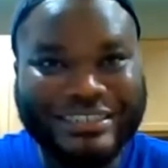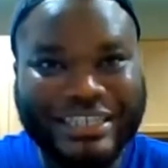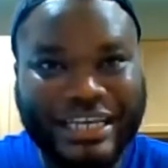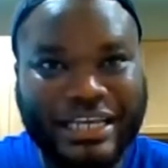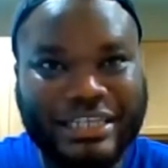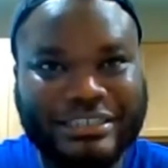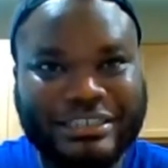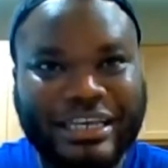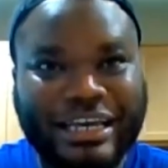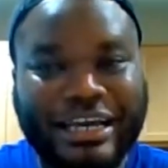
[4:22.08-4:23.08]

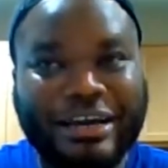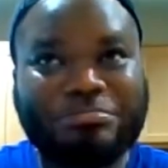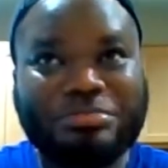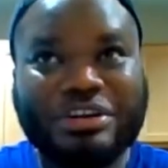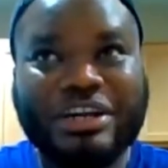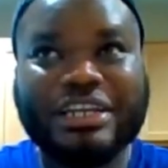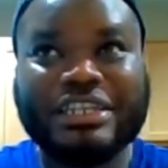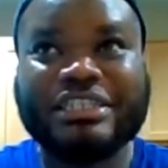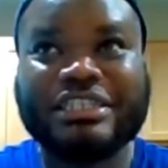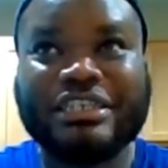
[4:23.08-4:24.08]
Yeah,
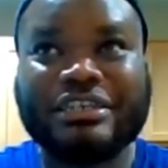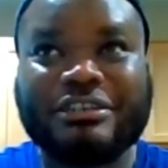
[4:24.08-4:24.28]
apparently